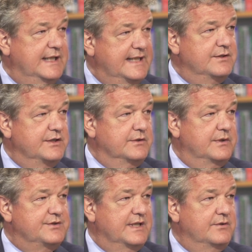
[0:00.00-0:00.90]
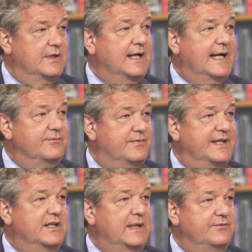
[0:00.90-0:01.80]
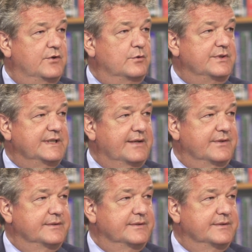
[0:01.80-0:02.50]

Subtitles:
in the Eurozone and find a way forward together.